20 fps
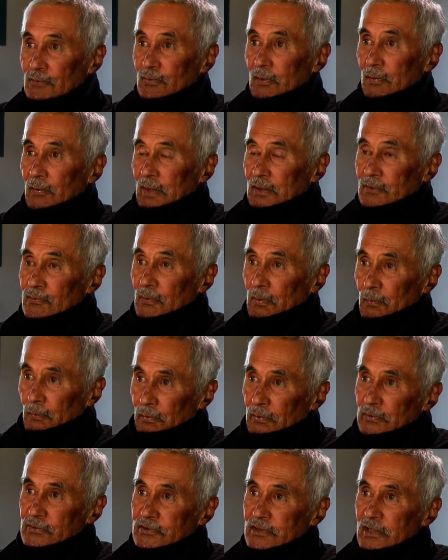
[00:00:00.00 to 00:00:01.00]
where we
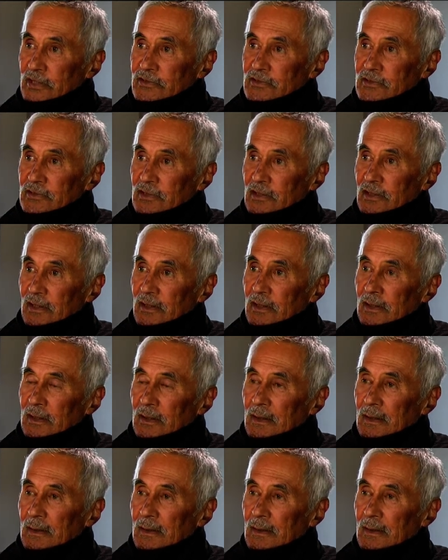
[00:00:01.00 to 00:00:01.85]
were stationed in there.